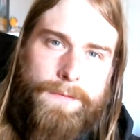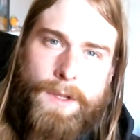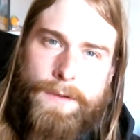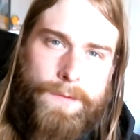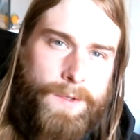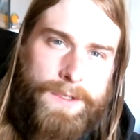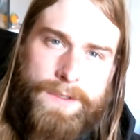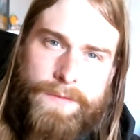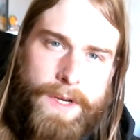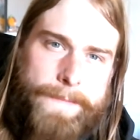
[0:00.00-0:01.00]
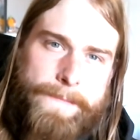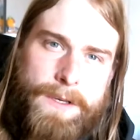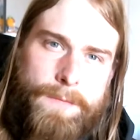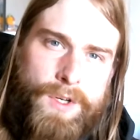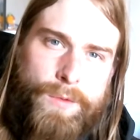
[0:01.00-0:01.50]
loved ones,
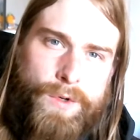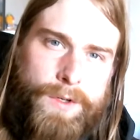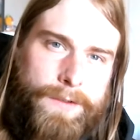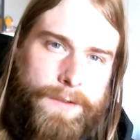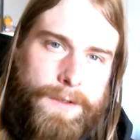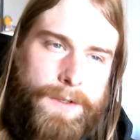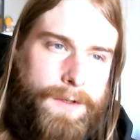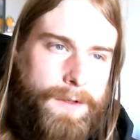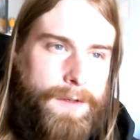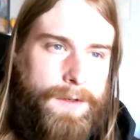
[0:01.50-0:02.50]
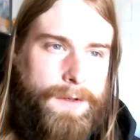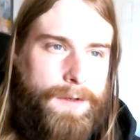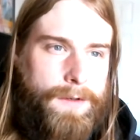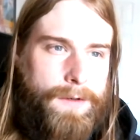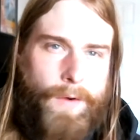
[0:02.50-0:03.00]
family members,
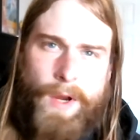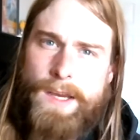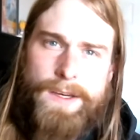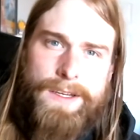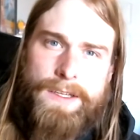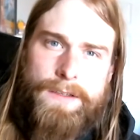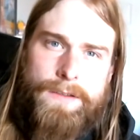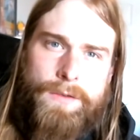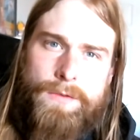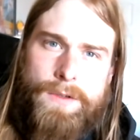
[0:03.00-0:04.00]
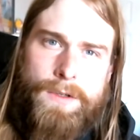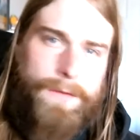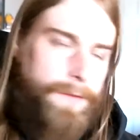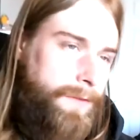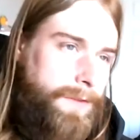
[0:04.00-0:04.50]
grandkids, who
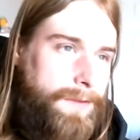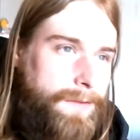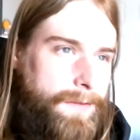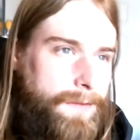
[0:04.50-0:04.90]
knows?